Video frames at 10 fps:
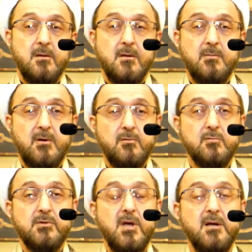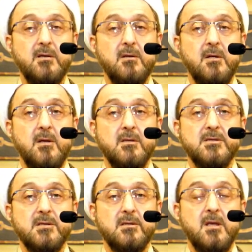Marhum Mutari
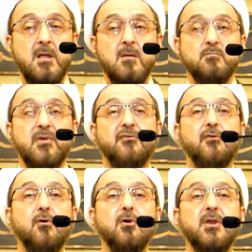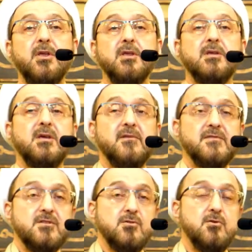said, before he
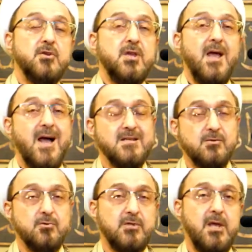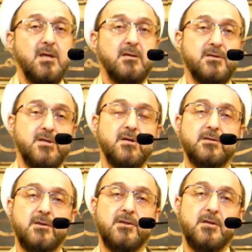gives you, he has to take
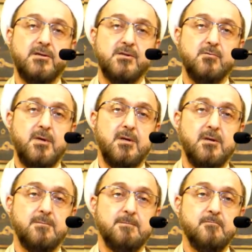certain things away.